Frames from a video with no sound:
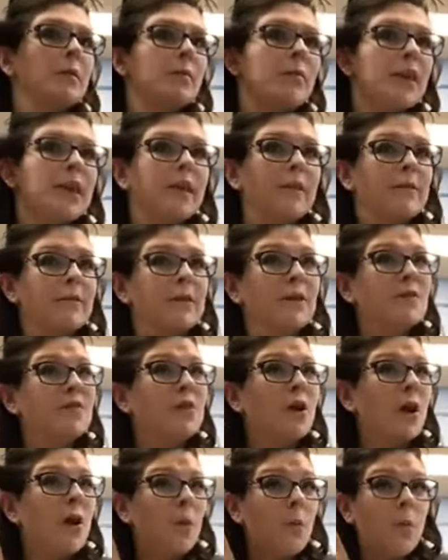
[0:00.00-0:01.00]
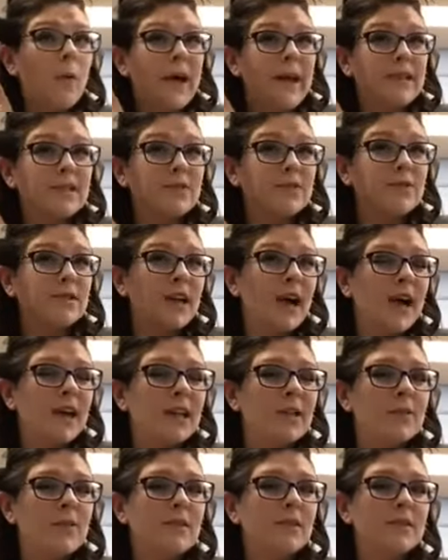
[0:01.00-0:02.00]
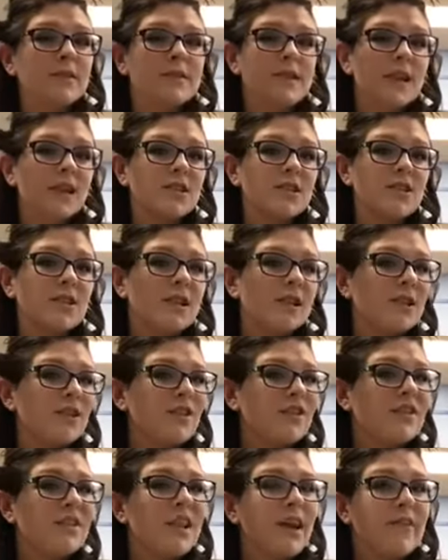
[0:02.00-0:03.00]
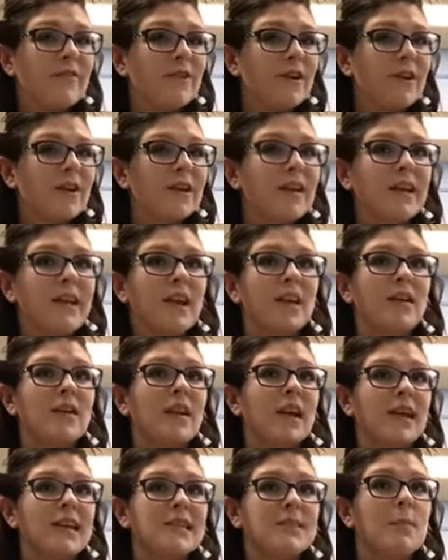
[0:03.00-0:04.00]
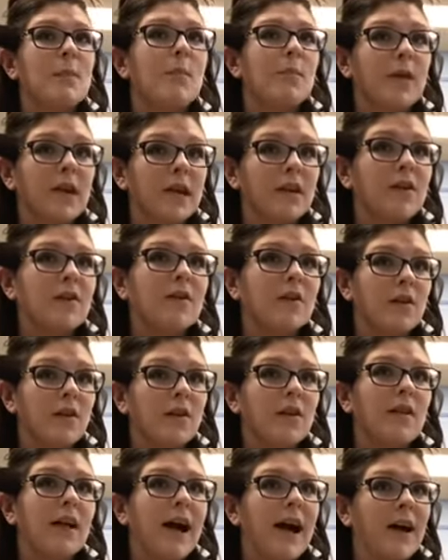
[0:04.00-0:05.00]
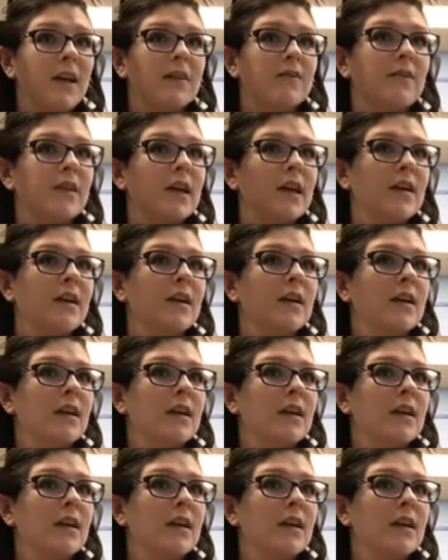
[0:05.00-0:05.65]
But if you go way too tiny with your sectioning, you're never gonna get a nice big curl out of it.